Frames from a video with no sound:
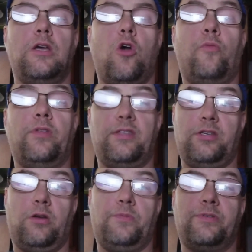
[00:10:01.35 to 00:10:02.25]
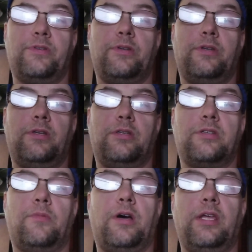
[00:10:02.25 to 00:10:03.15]
hopefully this helps
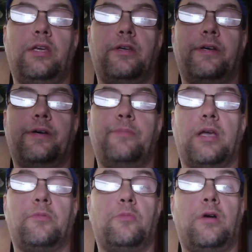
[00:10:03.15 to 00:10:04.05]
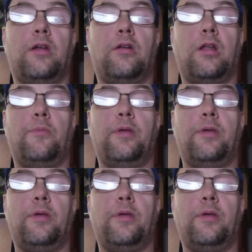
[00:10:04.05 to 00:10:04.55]
somebody make up their mind on